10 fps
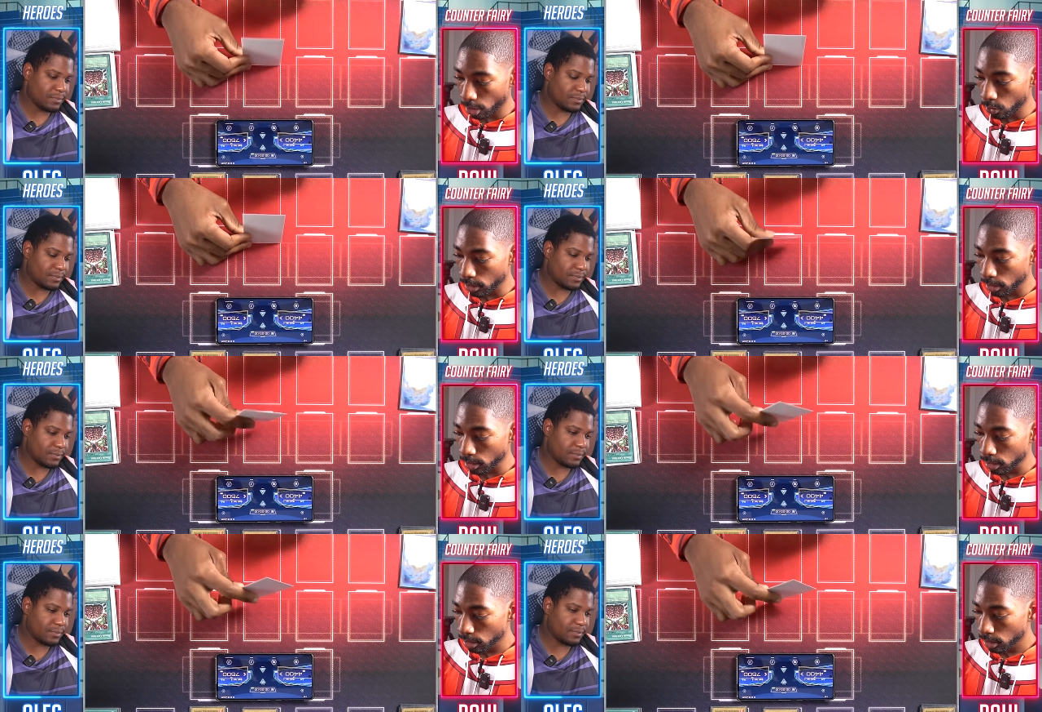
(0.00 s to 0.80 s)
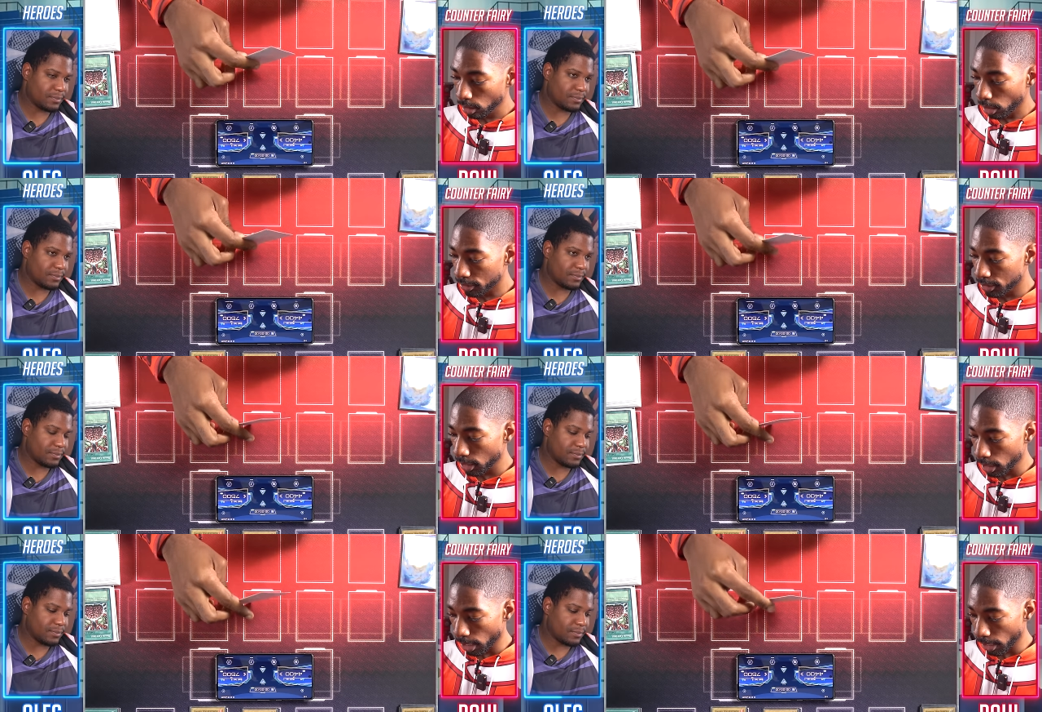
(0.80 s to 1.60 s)
Speaker 1: Ohka,
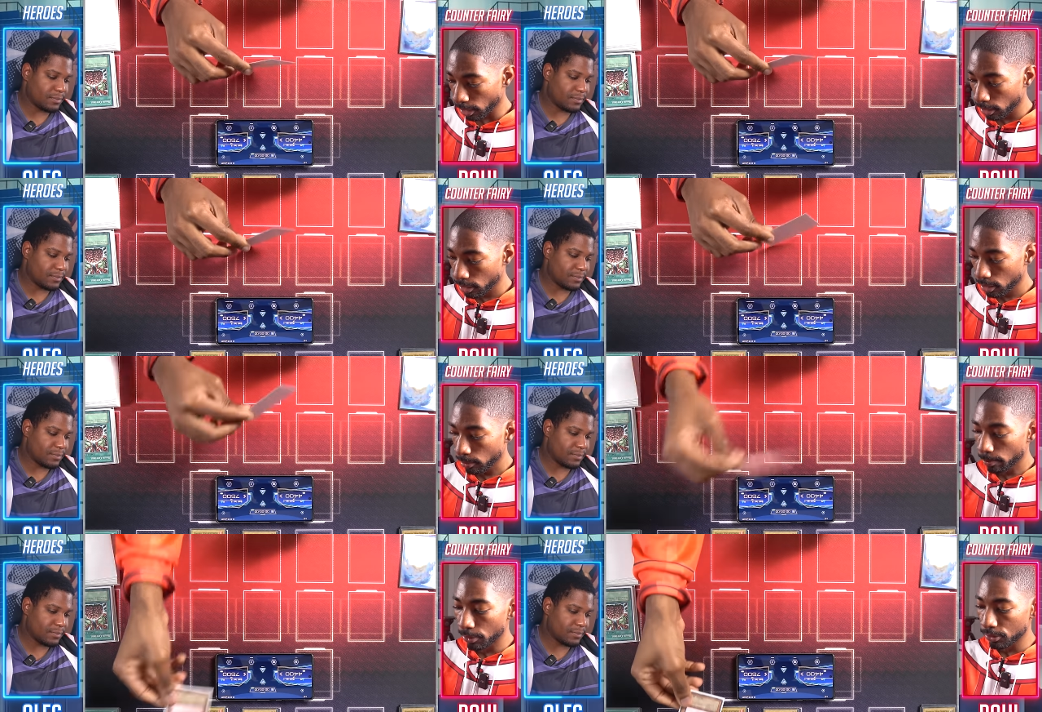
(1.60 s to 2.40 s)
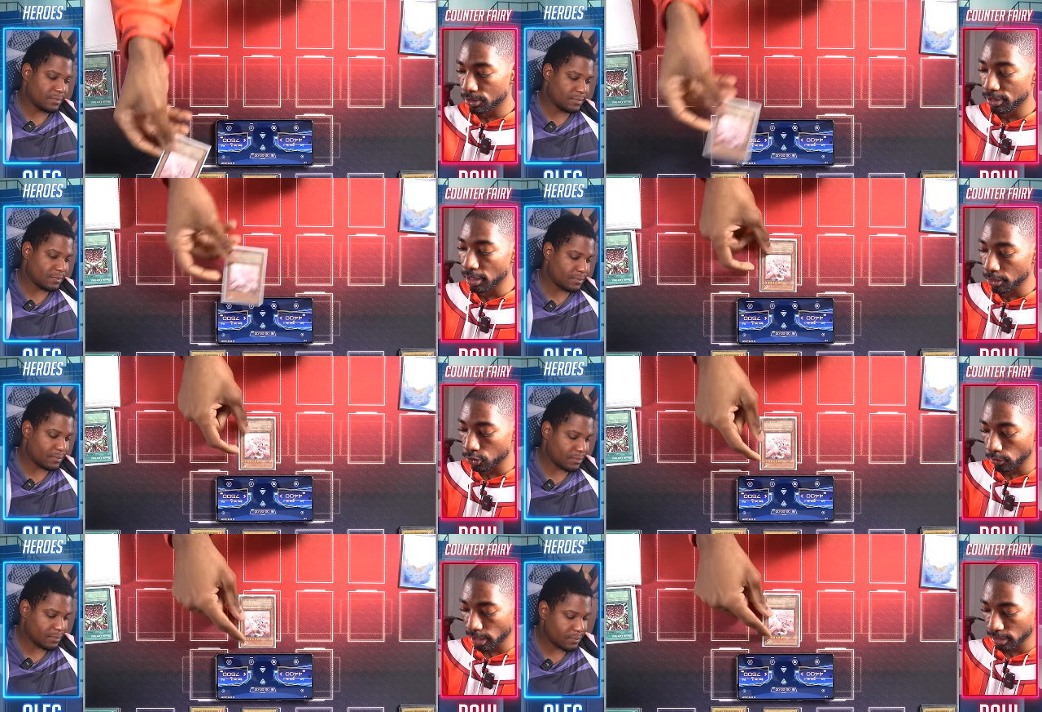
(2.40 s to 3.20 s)
attack,
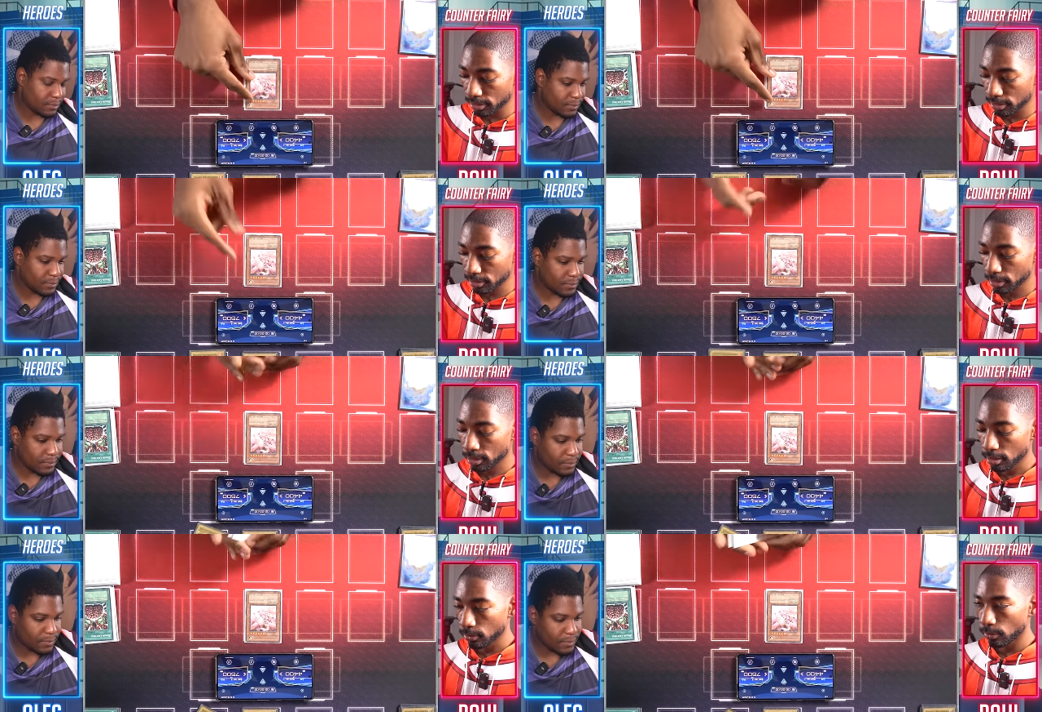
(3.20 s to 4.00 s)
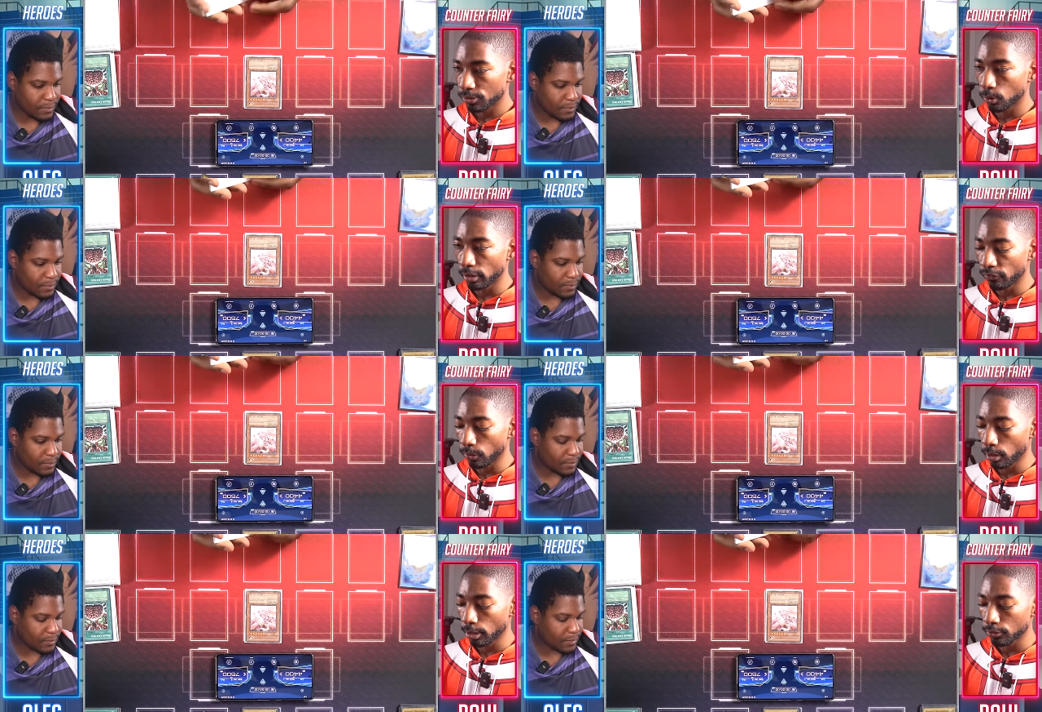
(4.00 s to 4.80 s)
Burstinatrix with
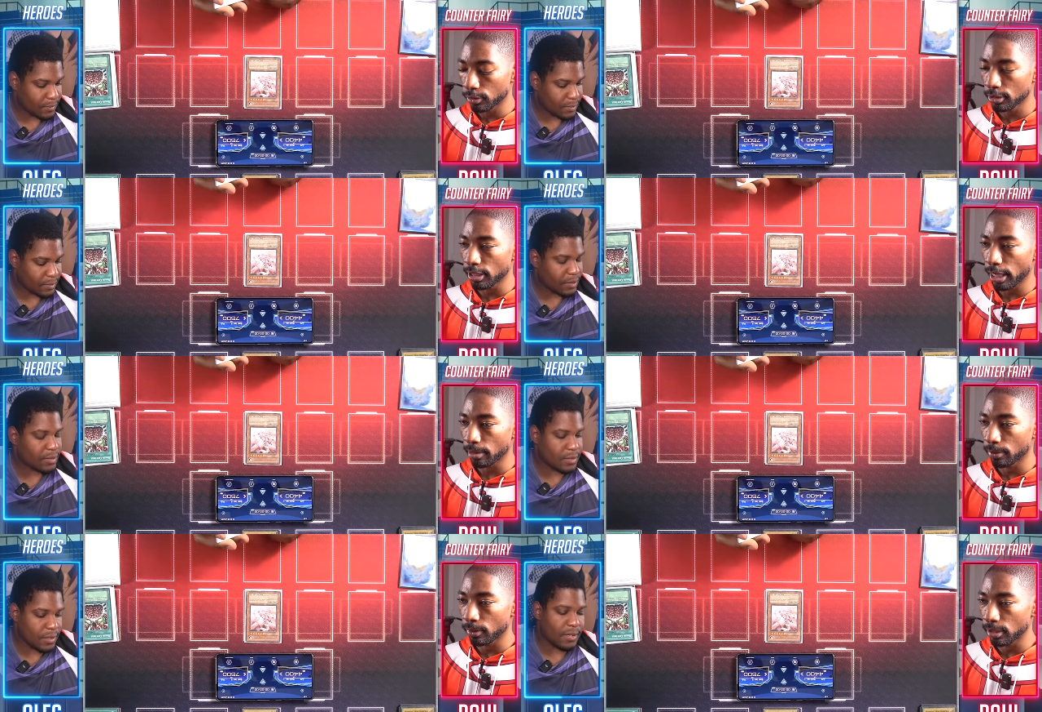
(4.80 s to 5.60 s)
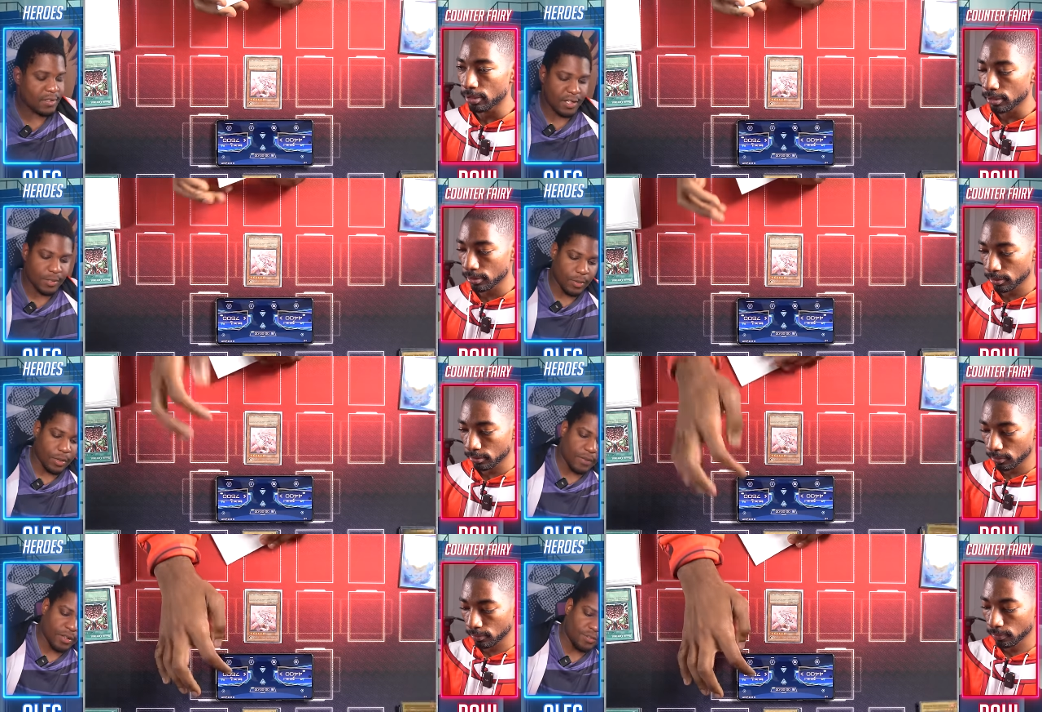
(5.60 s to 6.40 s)
2,400 attack points. So I'll take
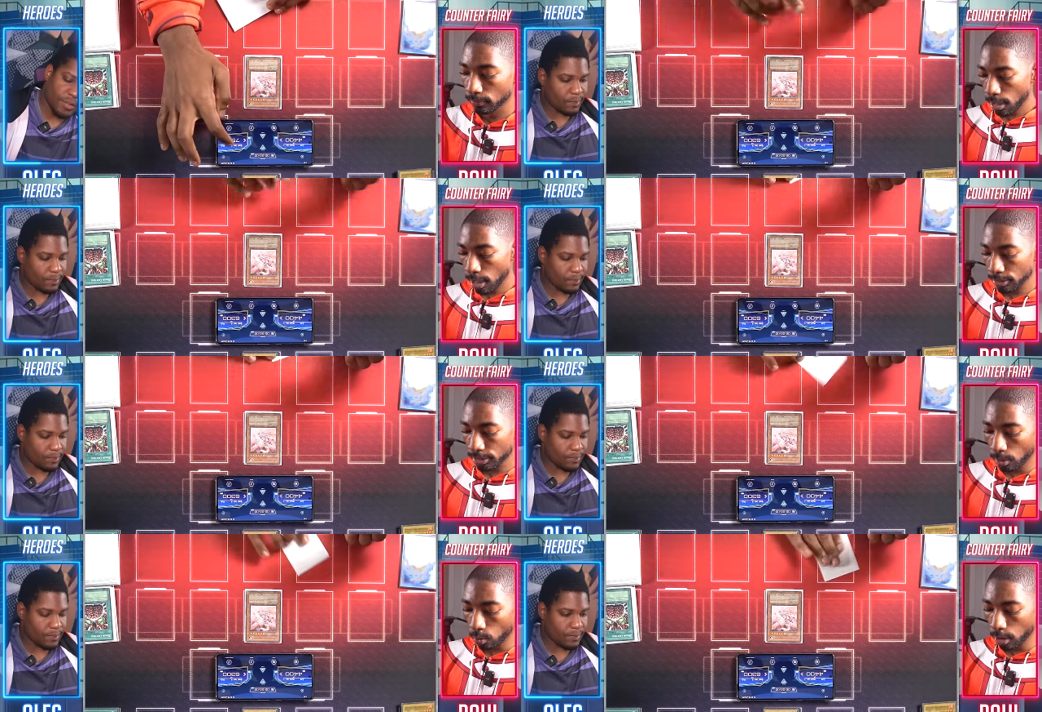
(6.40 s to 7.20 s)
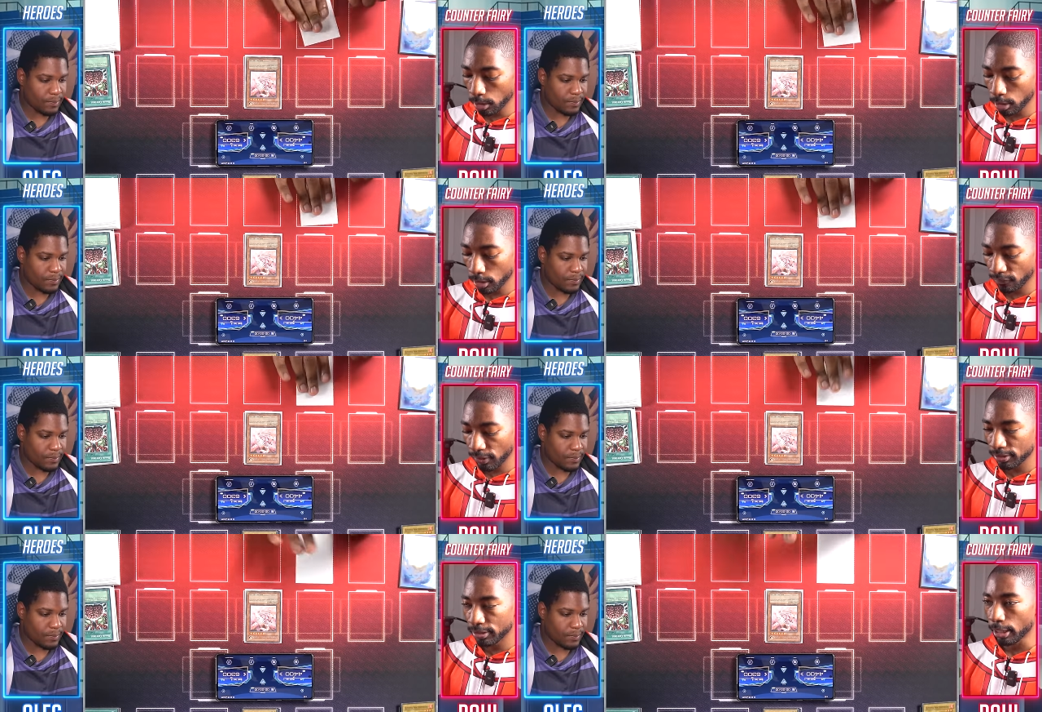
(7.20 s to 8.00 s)
Speaker 2: 1,200.
Speaker 1: I'll set one card face
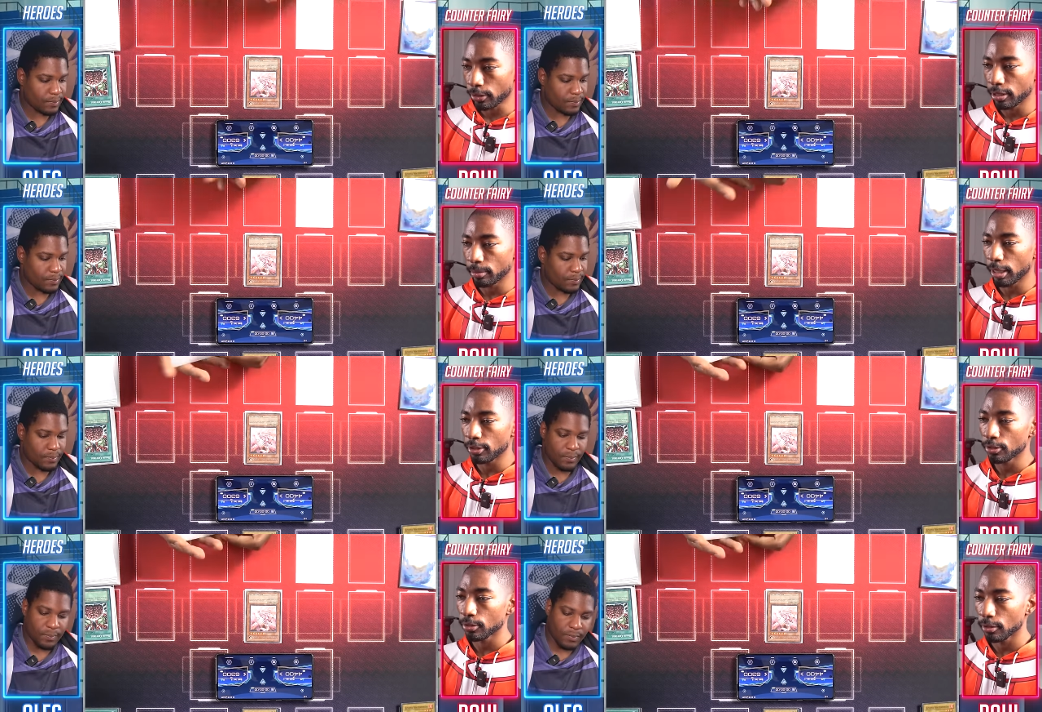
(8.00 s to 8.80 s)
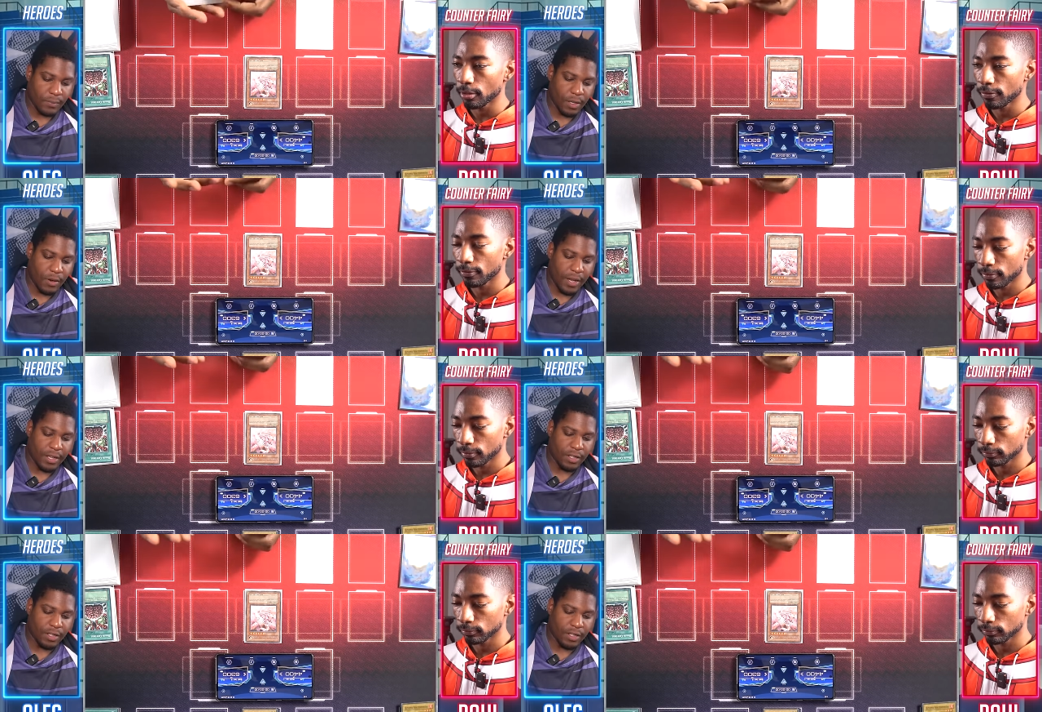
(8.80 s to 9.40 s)
down and end my turn.
Speaker 2: All right.